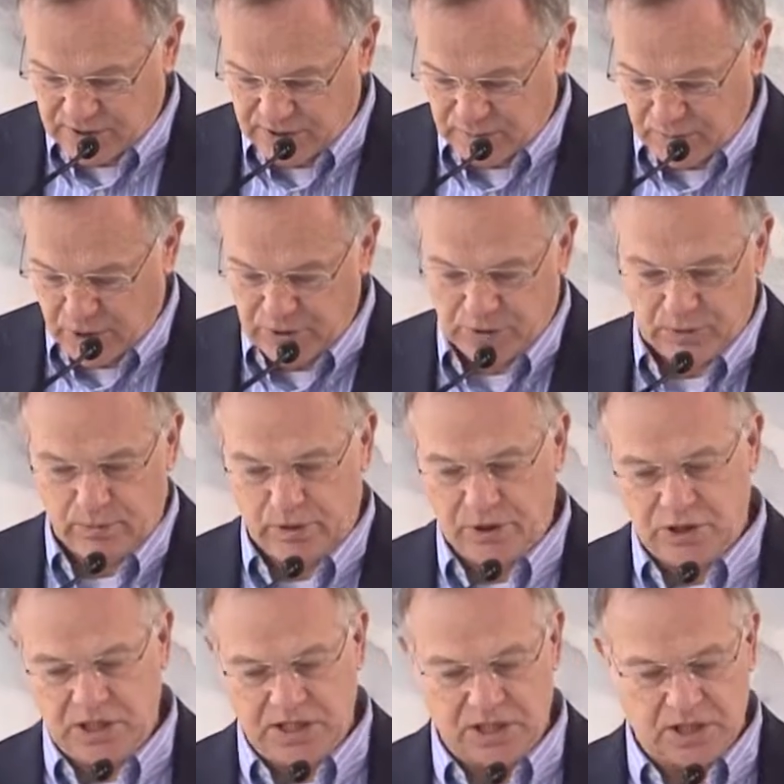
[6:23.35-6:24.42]
to the mountain
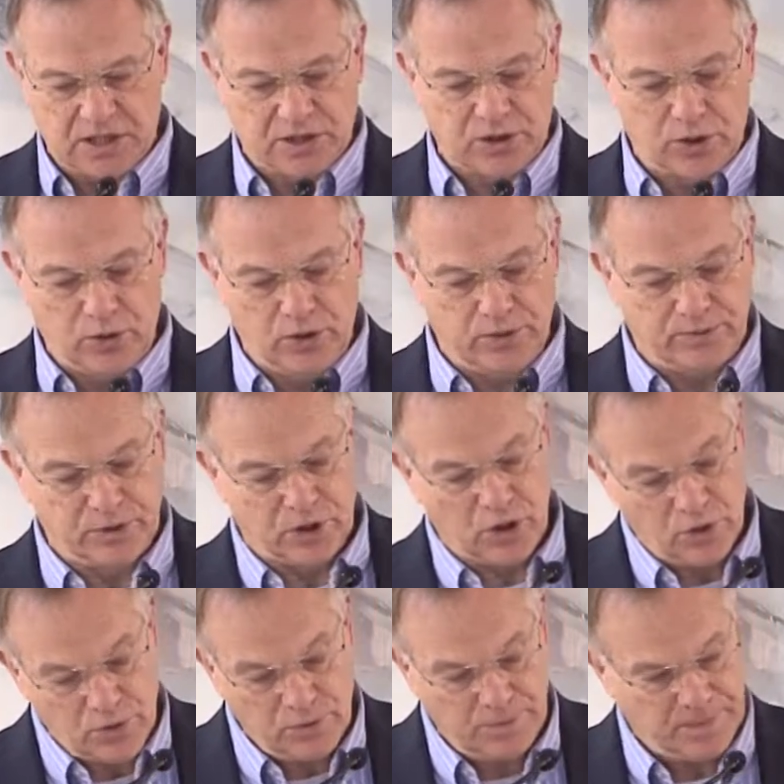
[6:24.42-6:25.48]
where Jesus had told them to
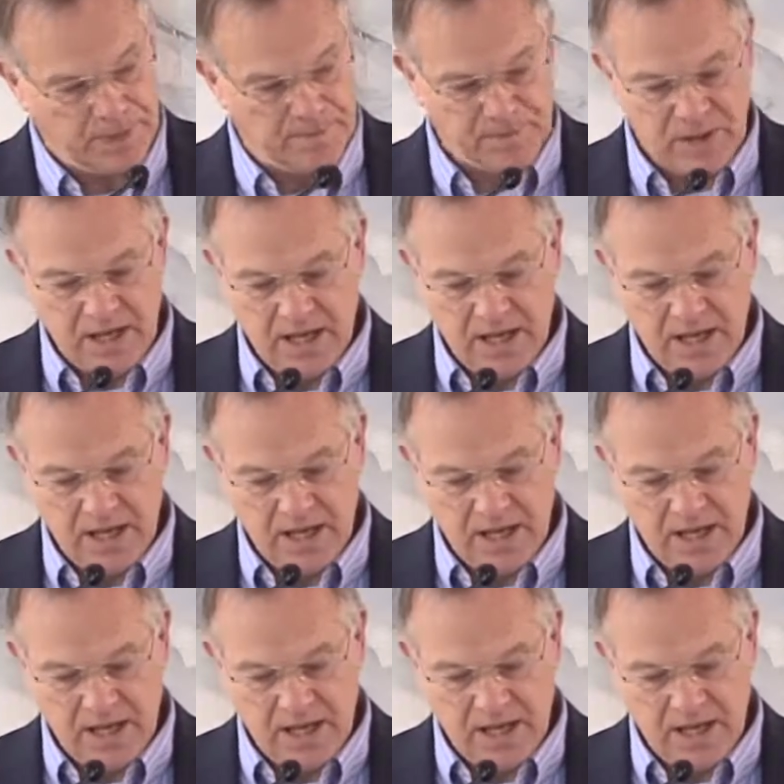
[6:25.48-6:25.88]
go,